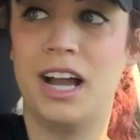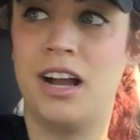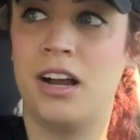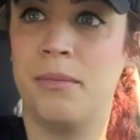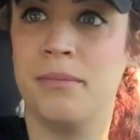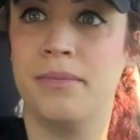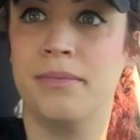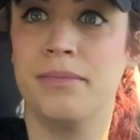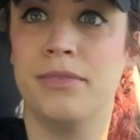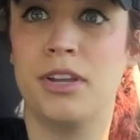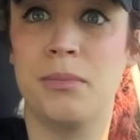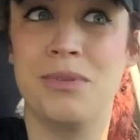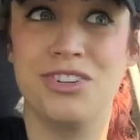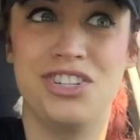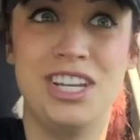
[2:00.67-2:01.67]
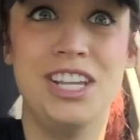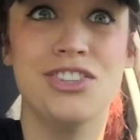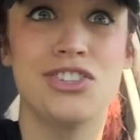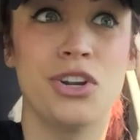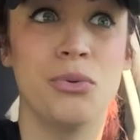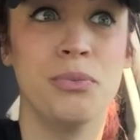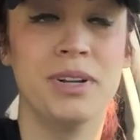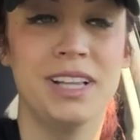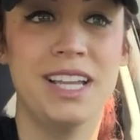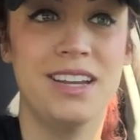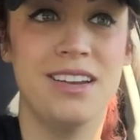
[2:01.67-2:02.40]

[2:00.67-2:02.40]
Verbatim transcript: Um, their machines are really